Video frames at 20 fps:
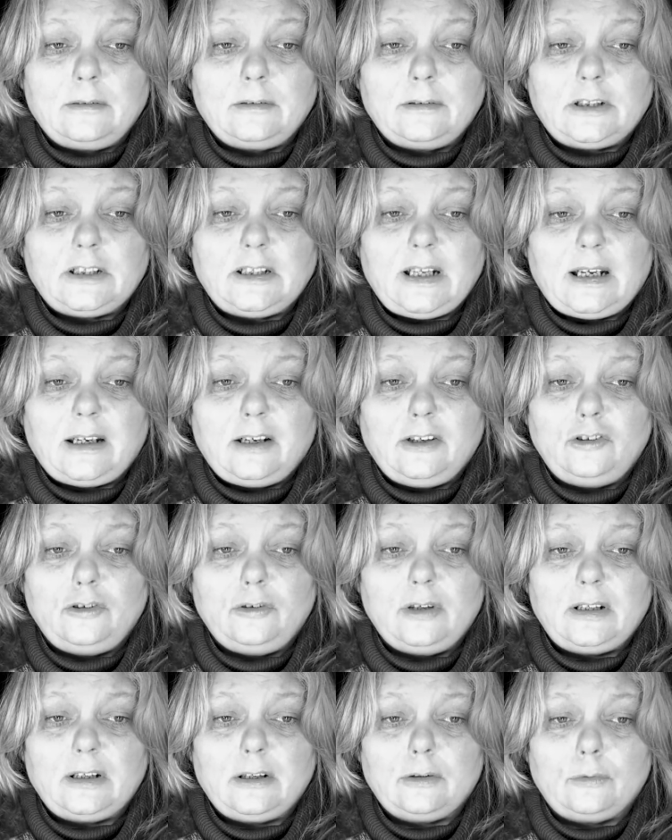sticking
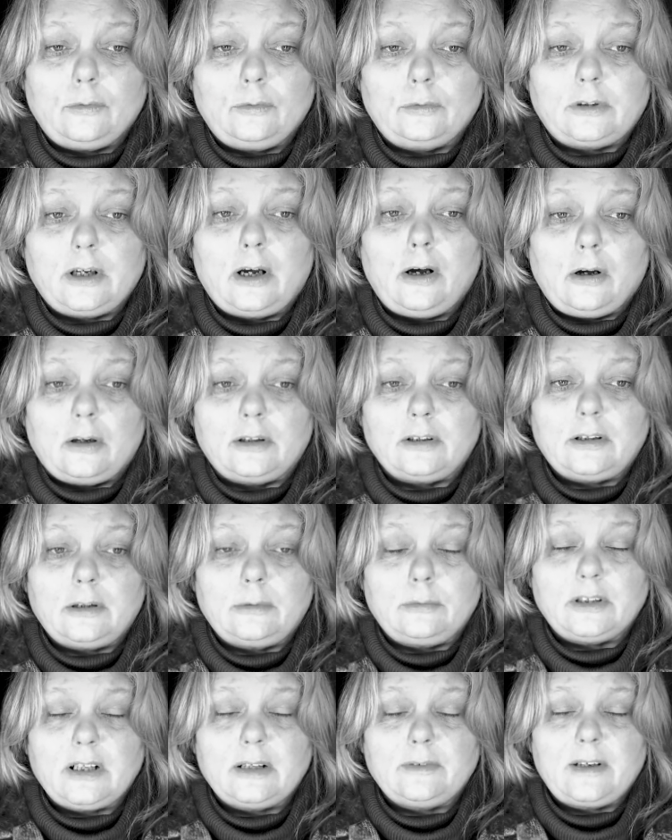you in an old hut
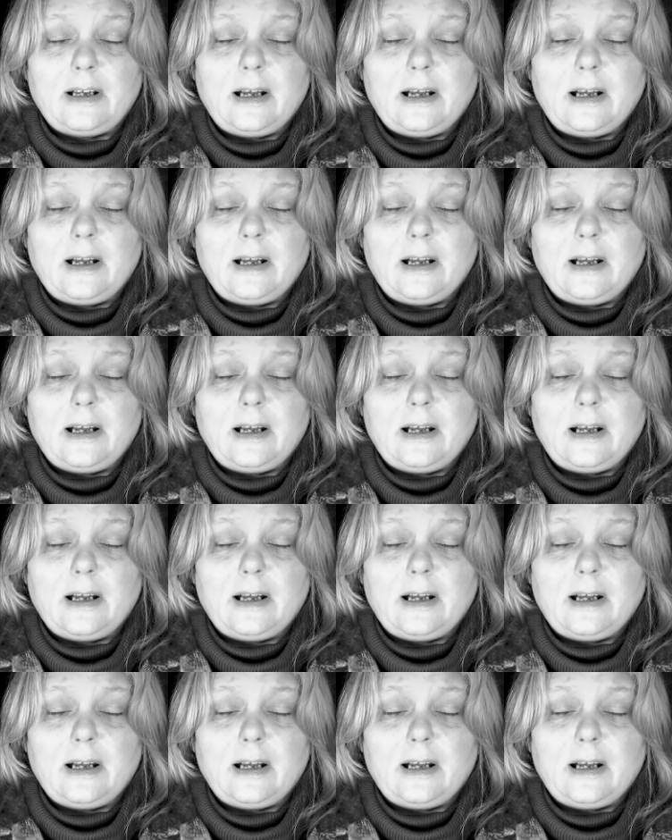that was